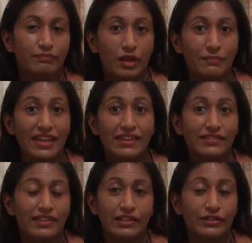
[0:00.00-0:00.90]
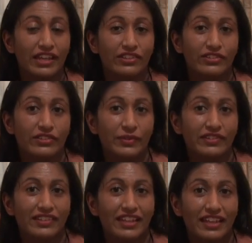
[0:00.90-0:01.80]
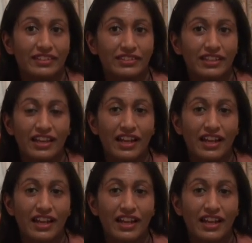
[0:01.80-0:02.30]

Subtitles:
amazing locations once again.